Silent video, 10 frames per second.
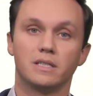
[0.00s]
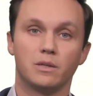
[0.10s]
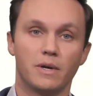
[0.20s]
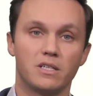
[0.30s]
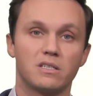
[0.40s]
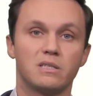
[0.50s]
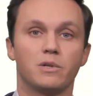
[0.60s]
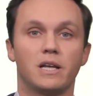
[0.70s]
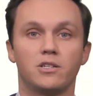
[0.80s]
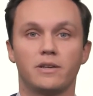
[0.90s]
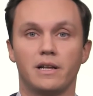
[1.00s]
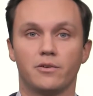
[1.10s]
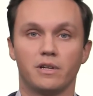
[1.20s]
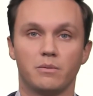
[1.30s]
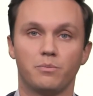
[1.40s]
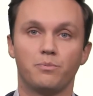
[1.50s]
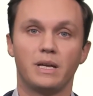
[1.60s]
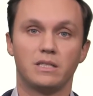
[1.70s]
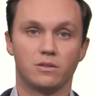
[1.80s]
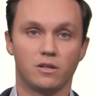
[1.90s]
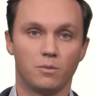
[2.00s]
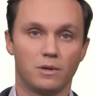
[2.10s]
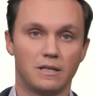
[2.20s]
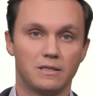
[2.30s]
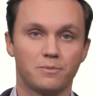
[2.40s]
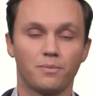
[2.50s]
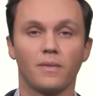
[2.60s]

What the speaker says: sequential simulation algorithm based on copulas.